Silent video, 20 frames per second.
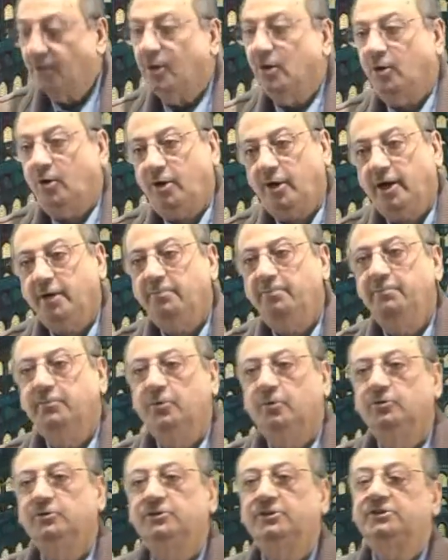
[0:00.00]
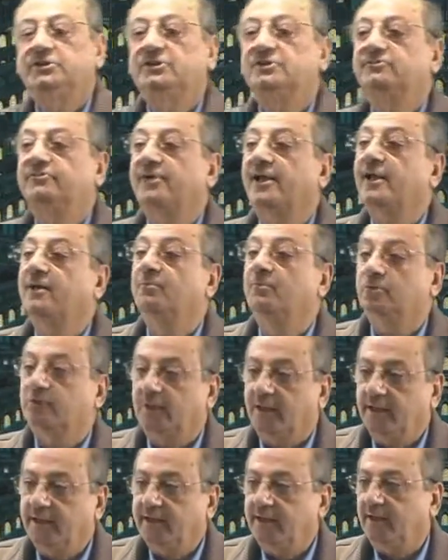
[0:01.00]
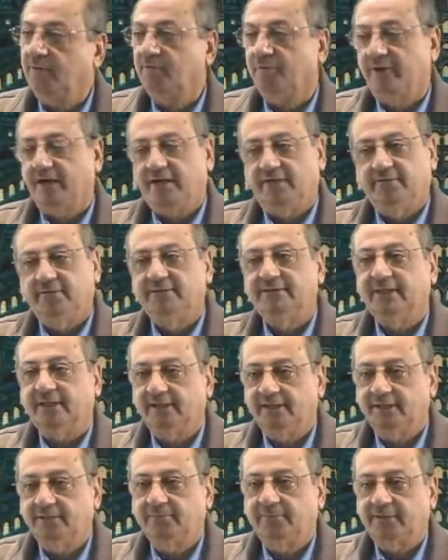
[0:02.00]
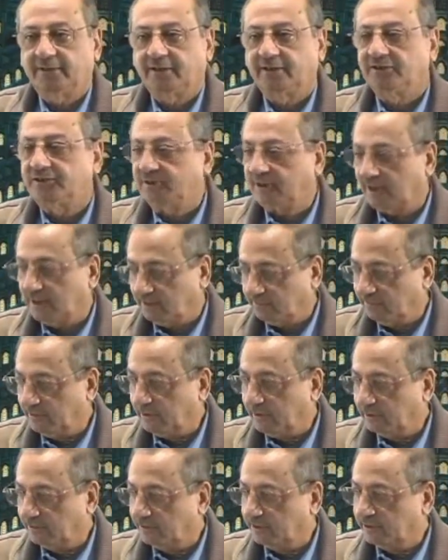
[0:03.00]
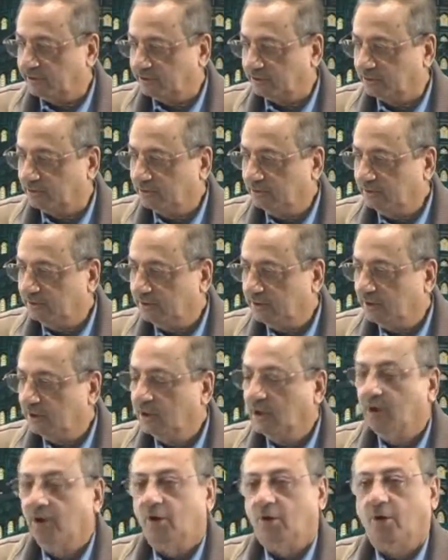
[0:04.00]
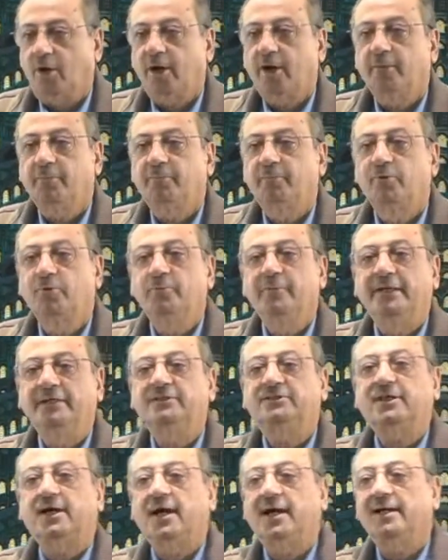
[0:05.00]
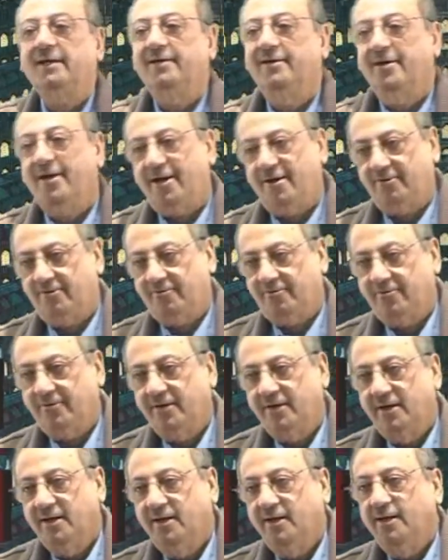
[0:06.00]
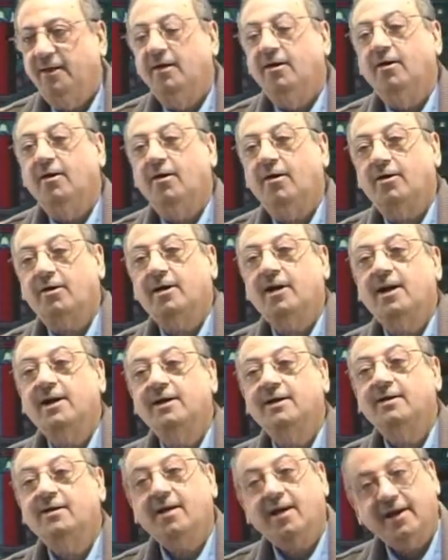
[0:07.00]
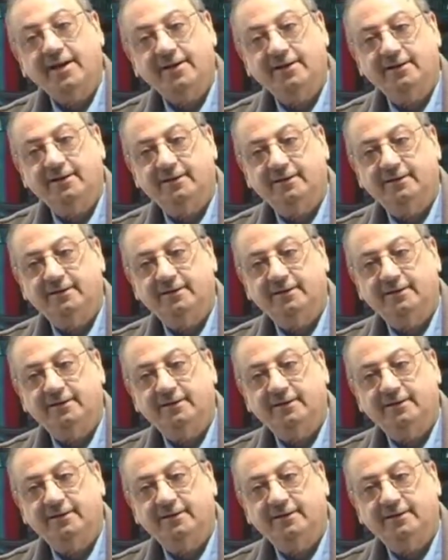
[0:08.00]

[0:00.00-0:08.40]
Uhibbu, this is fi'al mudariya. We haven't done it, but inshallah we'll do it soon. Uhibbu means I love or I like.